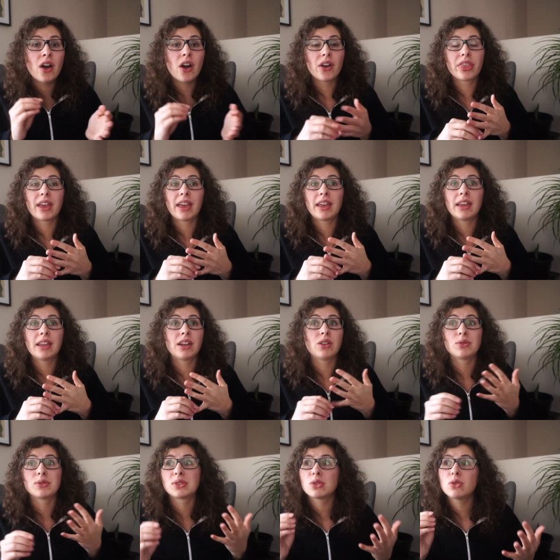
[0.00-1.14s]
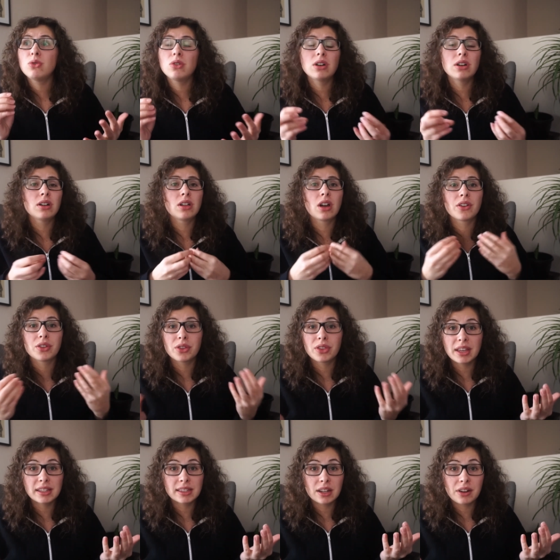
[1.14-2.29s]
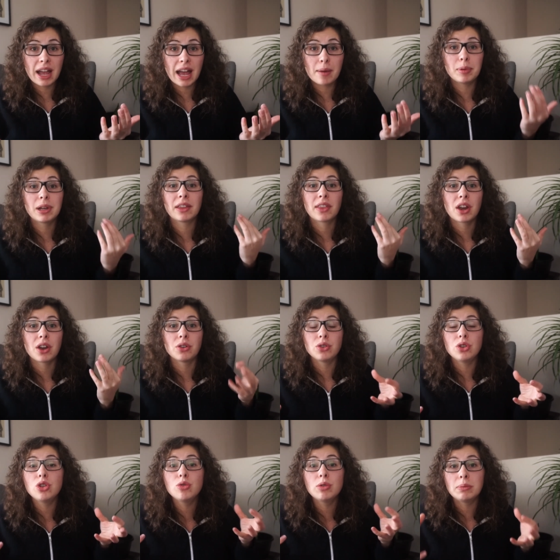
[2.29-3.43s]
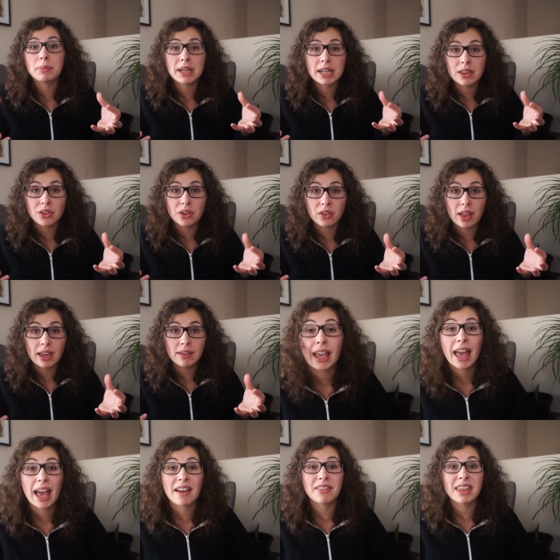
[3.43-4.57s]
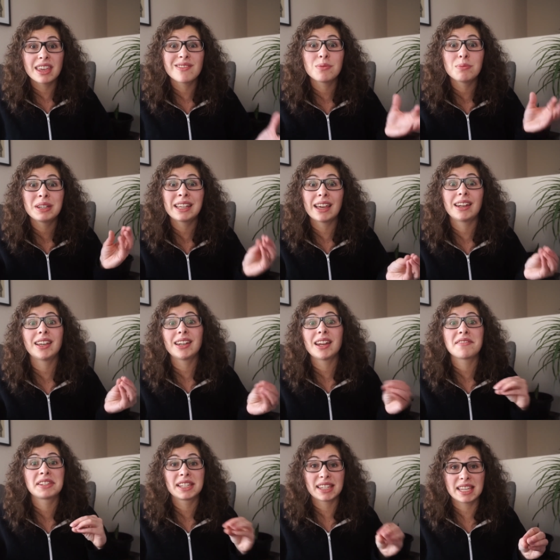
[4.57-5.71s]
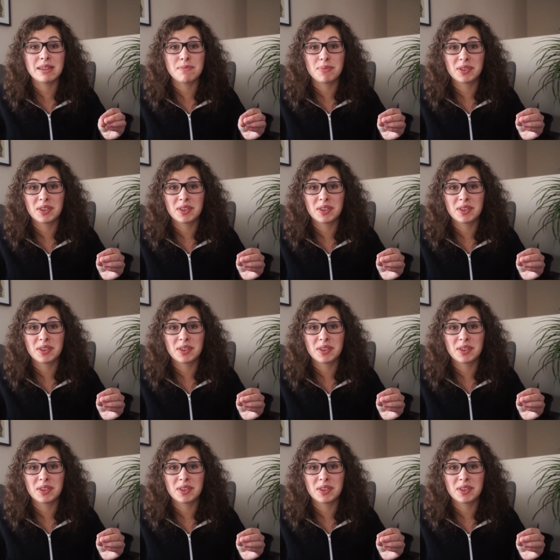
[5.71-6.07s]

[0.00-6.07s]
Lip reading: Are they in a new school? Are there things that are happening that are new and big in their life? Have they even been getting enough sleep?